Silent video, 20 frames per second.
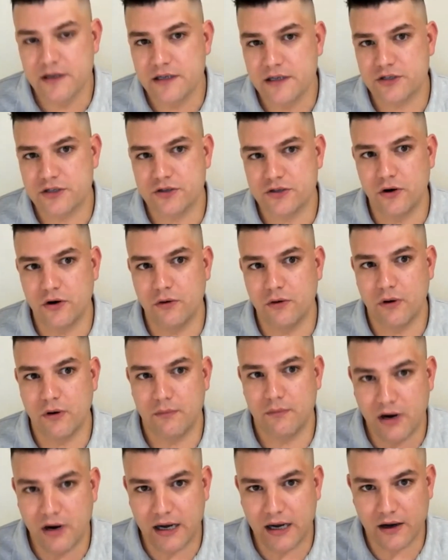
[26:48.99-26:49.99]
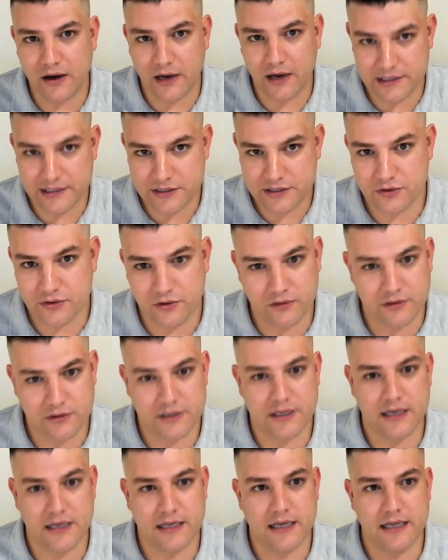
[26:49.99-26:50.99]
saw what my eyes saw
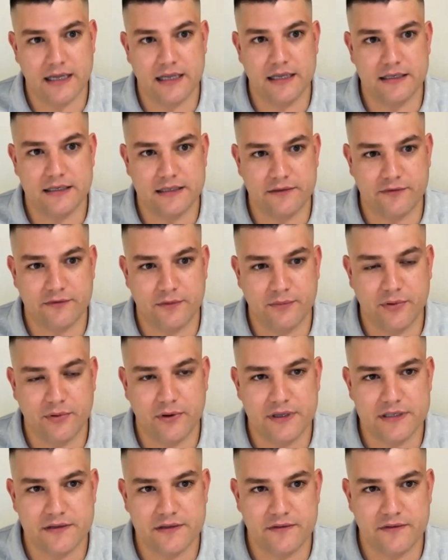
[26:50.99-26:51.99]
at different points of the